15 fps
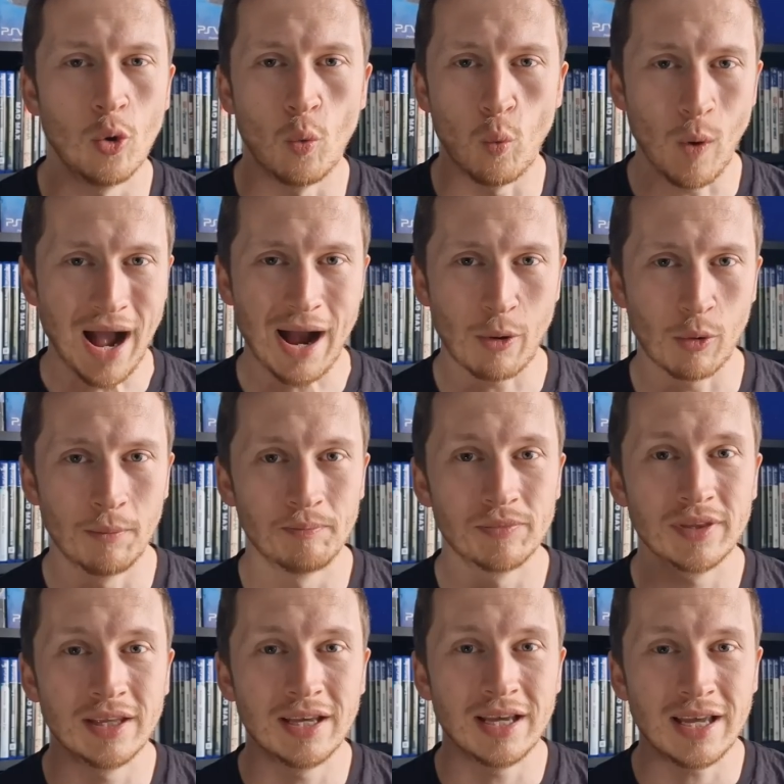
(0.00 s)
Wow.
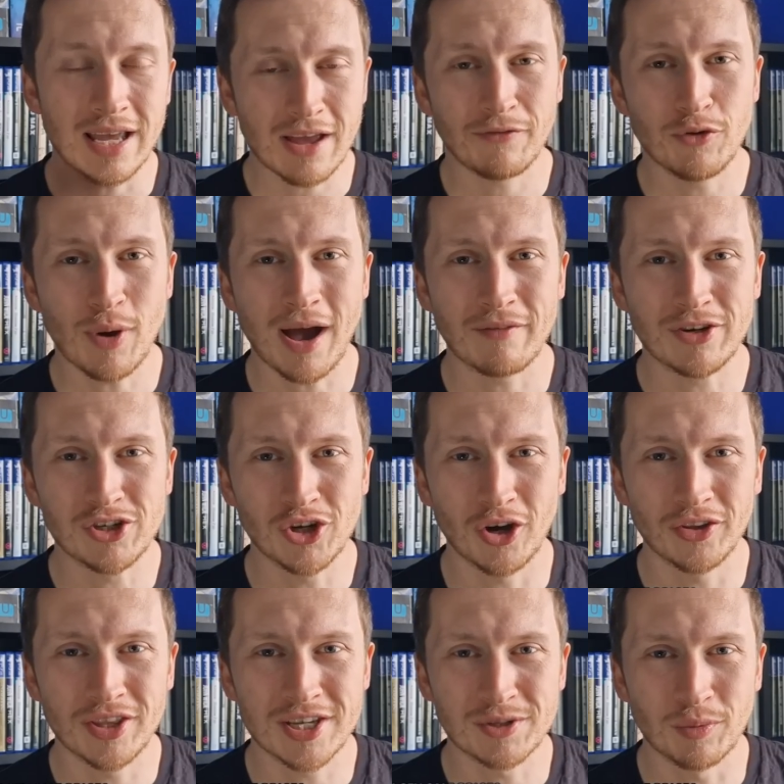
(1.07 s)
If you have
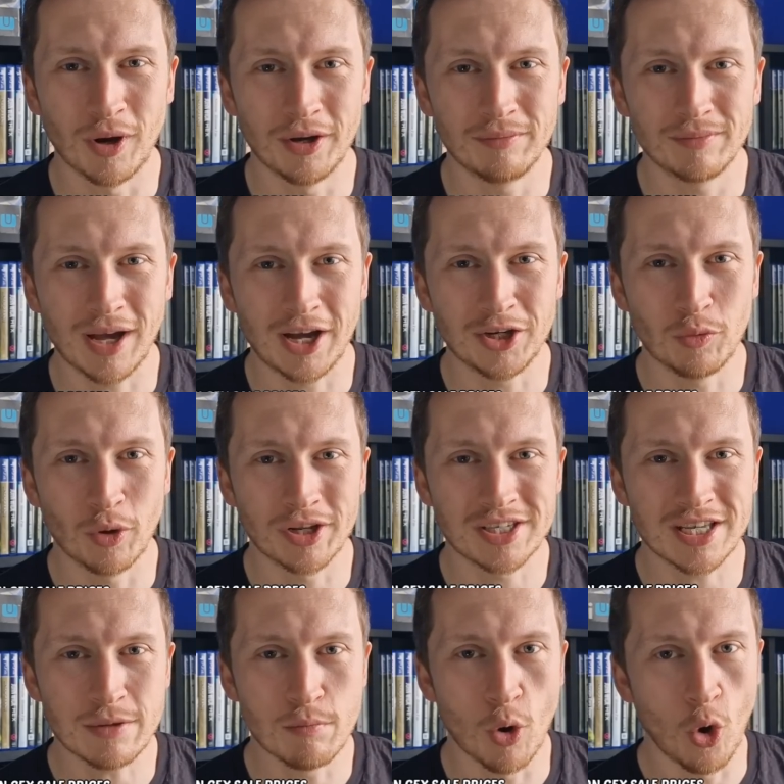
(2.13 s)
enjoyed this one and you want to
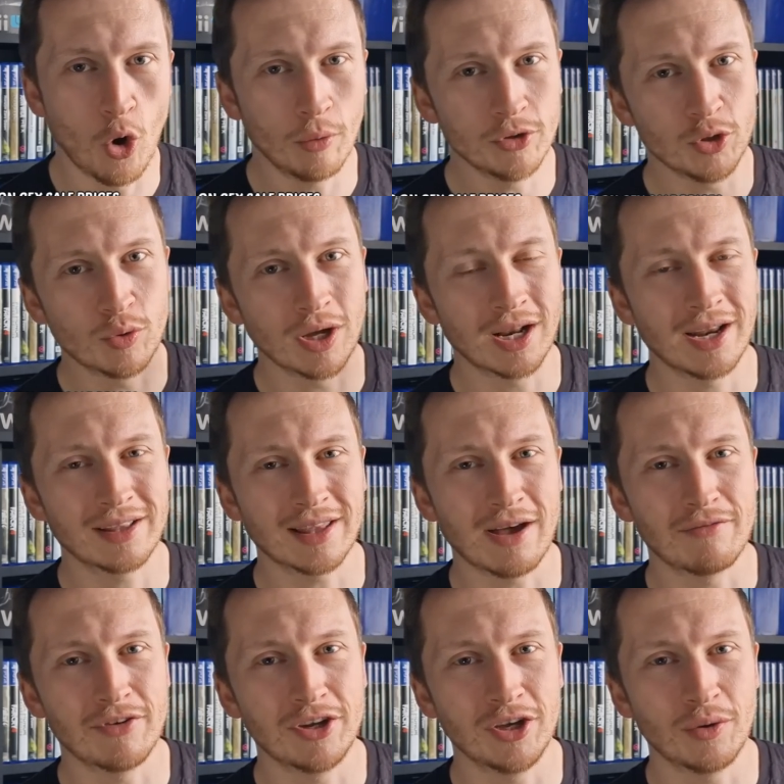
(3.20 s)
see more, you can click
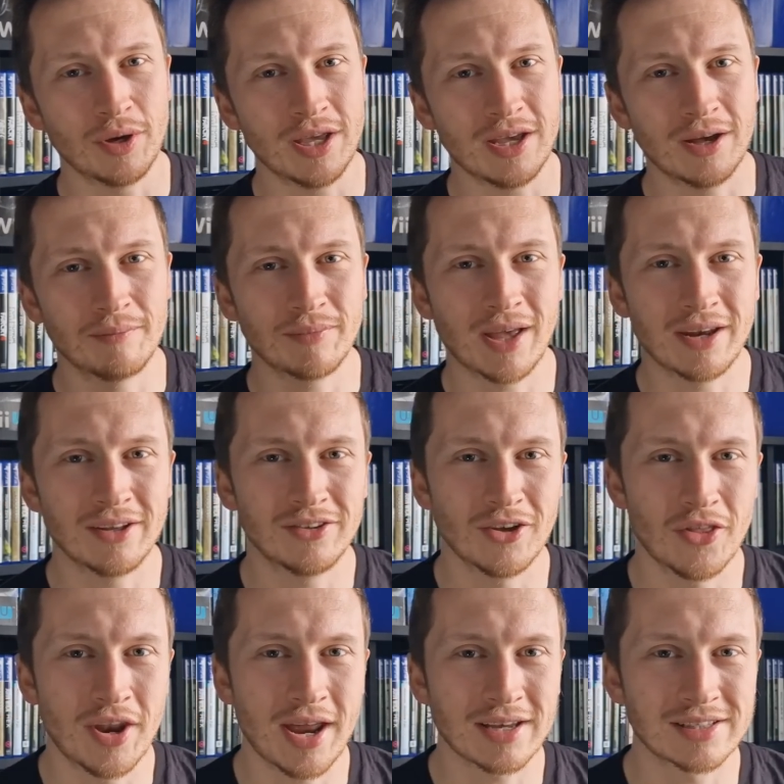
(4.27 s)
that video here. And
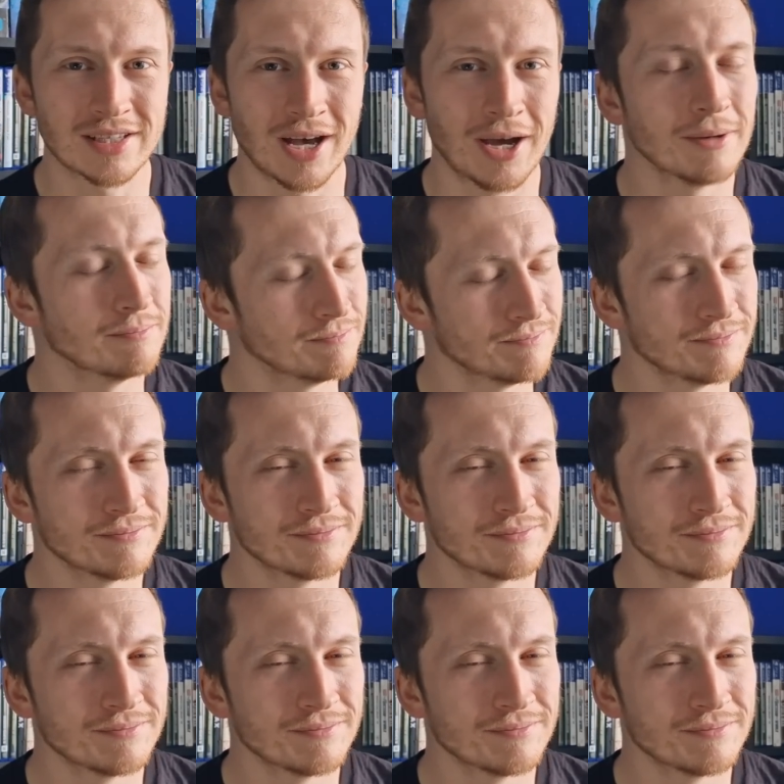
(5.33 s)
until the next time,